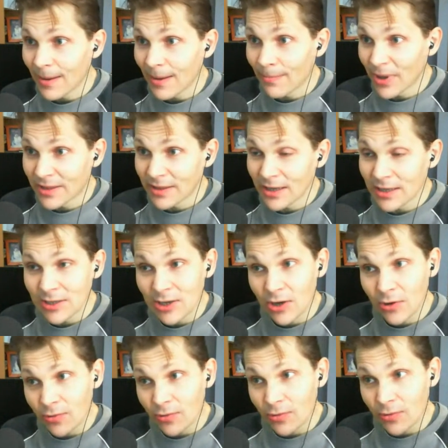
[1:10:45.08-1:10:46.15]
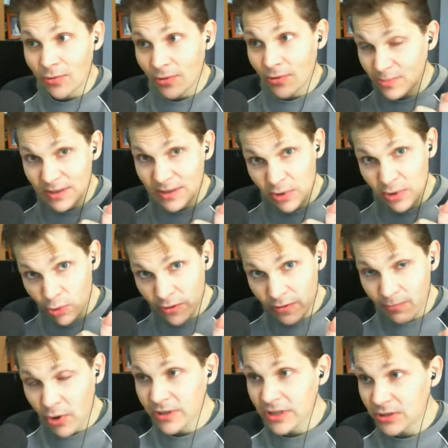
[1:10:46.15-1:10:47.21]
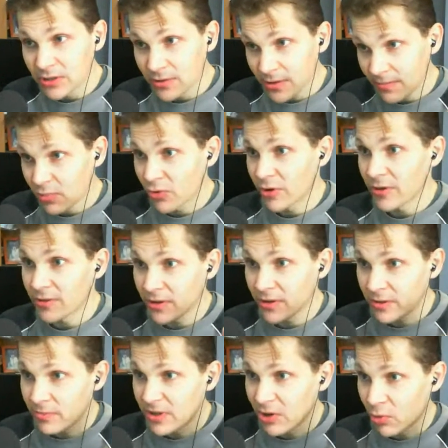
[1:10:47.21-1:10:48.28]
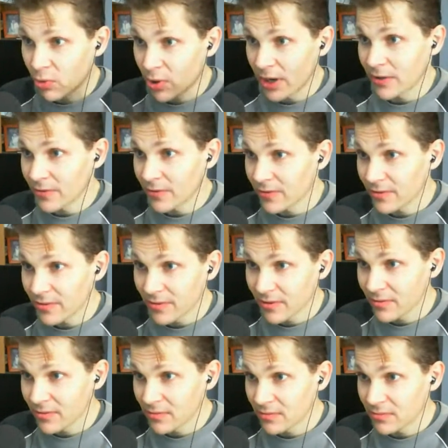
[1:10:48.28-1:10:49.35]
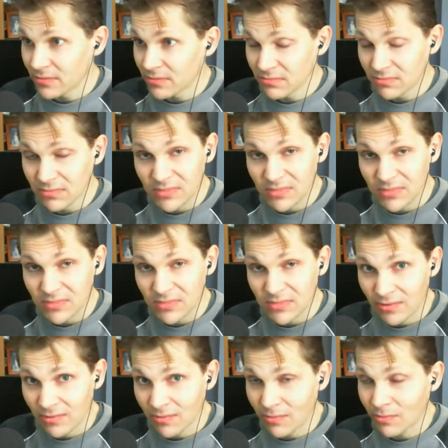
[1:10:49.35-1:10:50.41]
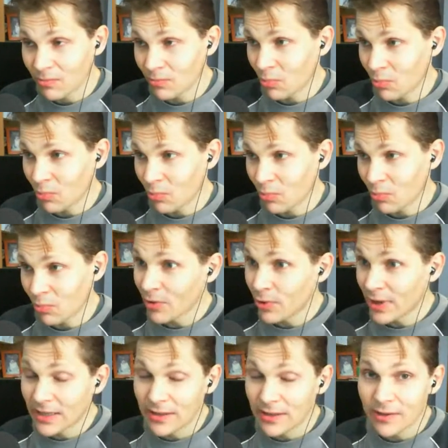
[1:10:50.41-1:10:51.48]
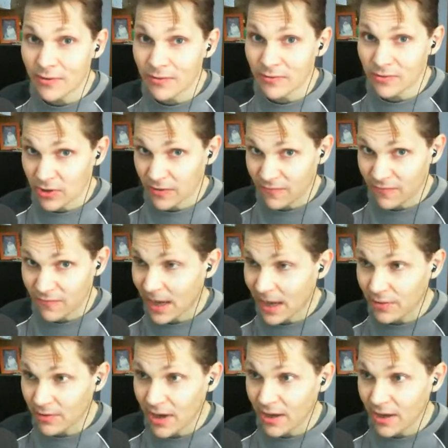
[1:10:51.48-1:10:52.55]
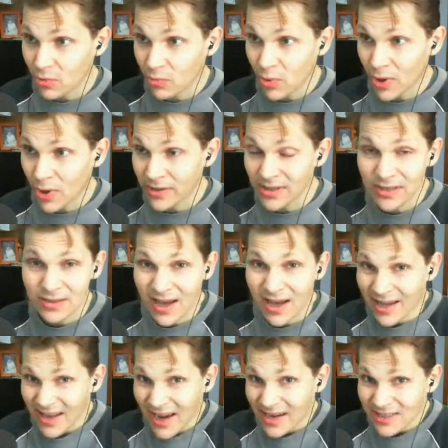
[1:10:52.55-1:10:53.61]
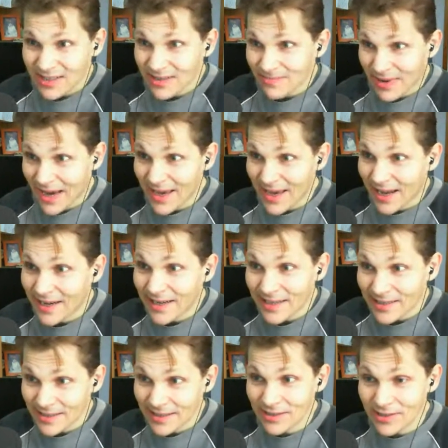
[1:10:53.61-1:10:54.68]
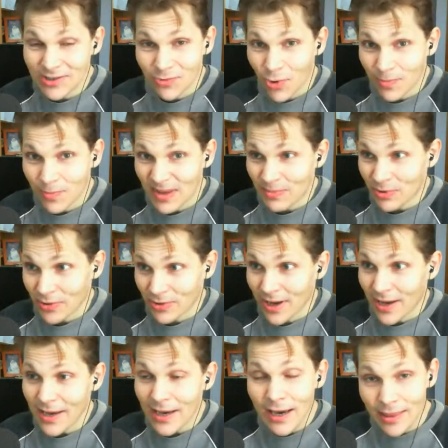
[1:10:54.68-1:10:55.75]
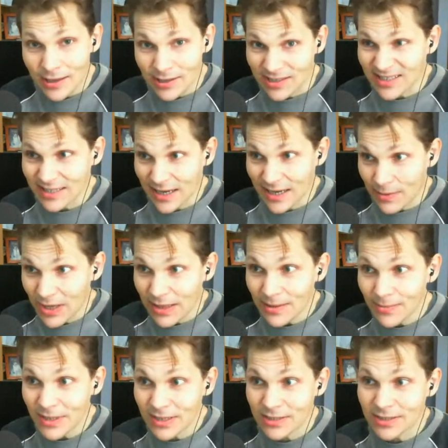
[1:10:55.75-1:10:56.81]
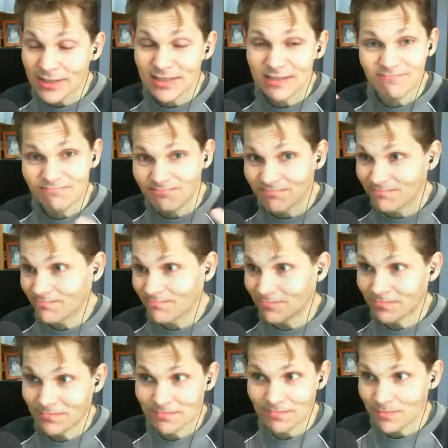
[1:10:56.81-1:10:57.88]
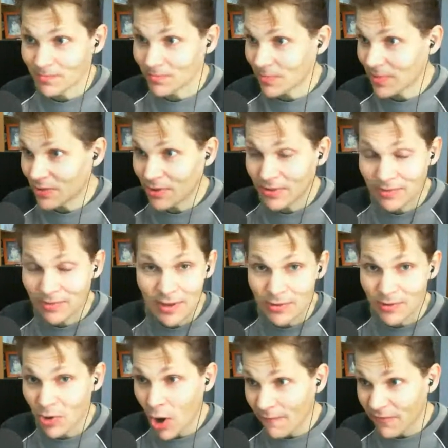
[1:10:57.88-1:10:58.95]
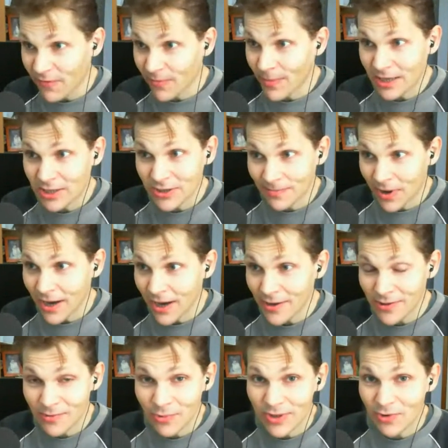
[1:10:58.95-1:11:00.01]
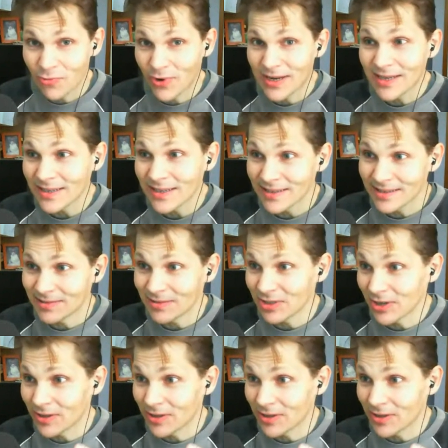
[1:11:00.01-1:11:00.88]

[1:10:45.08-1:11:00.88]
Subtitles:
but they don't seem to be responding to the points that are being raised. So there's anyone reading this just from the outside would wonder, are they actually paying any attention to what people are saying? Are they just skimming them and just there's some confirmation bias in what they're reading, and so